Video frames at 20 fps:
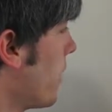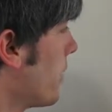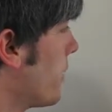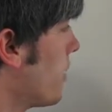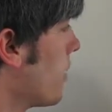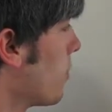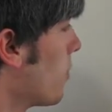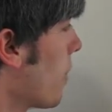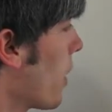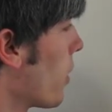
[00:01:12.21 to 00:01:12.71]
is
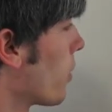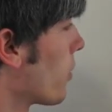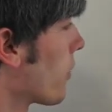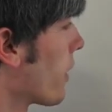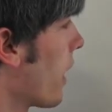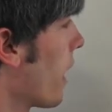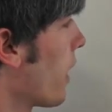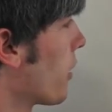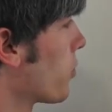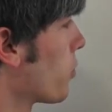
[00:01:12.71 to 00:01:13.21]
the amount of
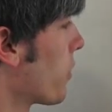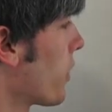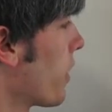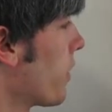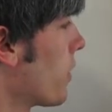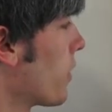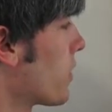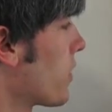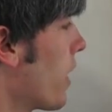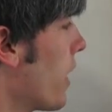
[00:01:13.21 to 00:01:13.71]
gas within
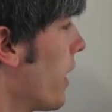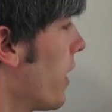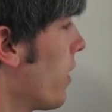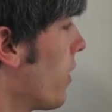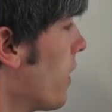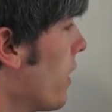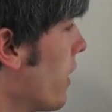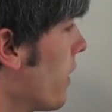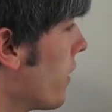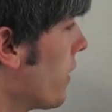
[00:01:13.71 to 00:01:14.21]
the
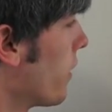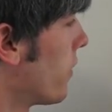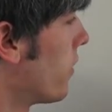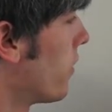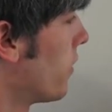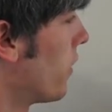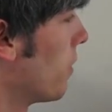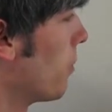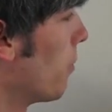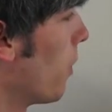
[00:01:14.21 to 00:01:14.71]
tire, this
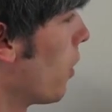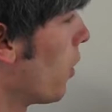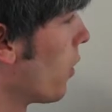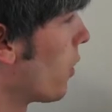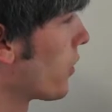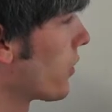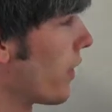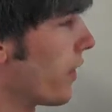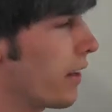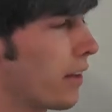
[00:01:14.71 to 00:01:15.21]
is in
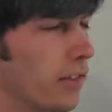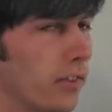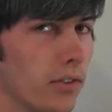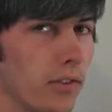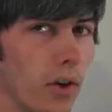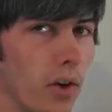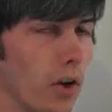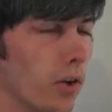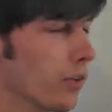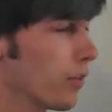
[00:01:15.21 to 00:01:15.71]
moles, and this is
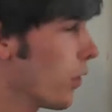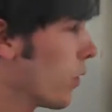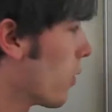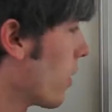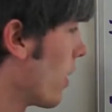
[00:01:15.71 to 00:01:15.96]
also